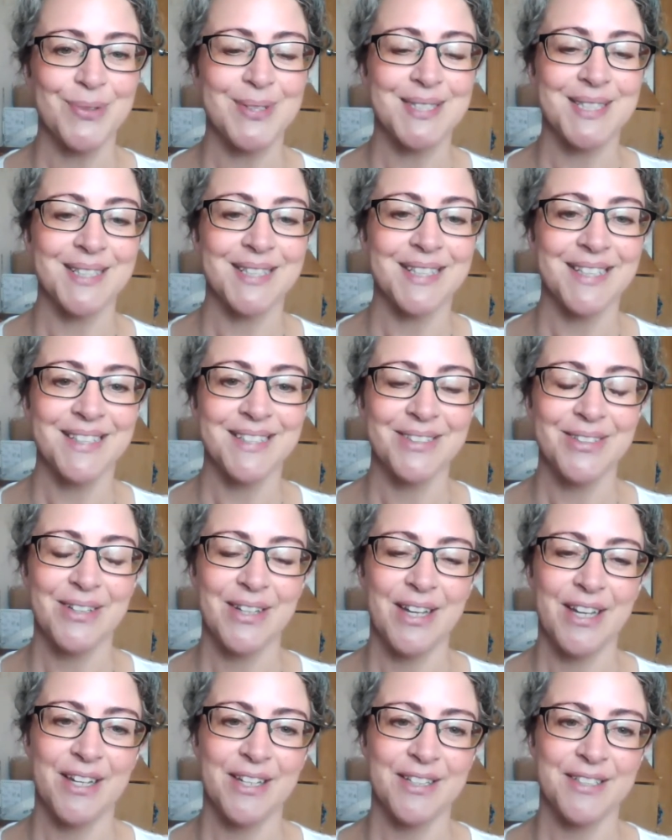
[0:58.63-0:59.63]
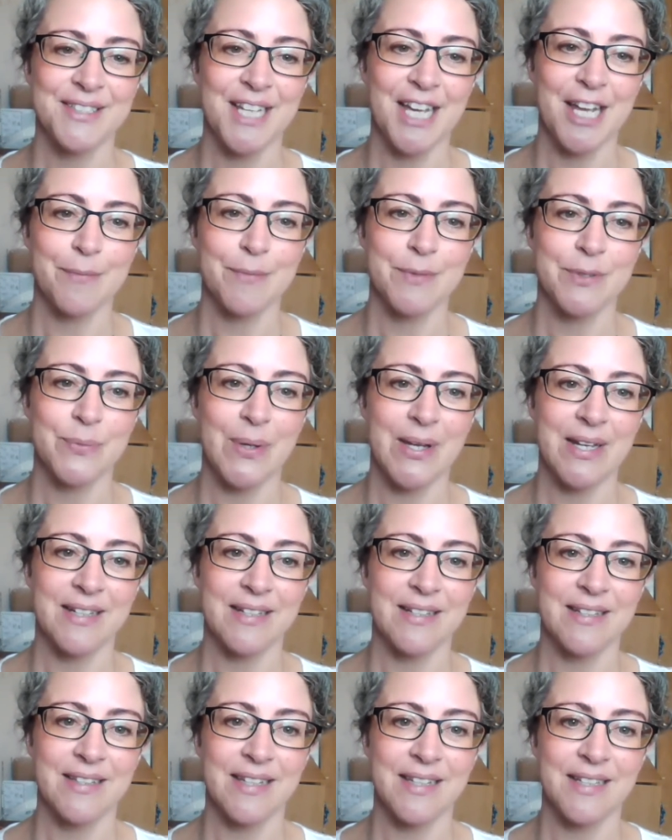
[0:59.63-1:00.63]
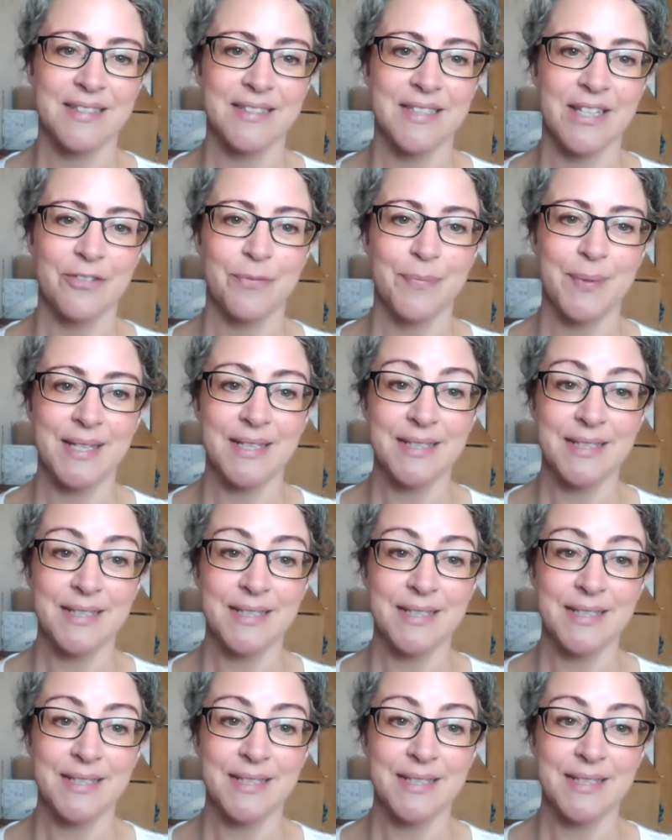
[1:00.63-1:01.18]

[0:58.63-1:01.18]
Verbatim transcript: resilient at times when things have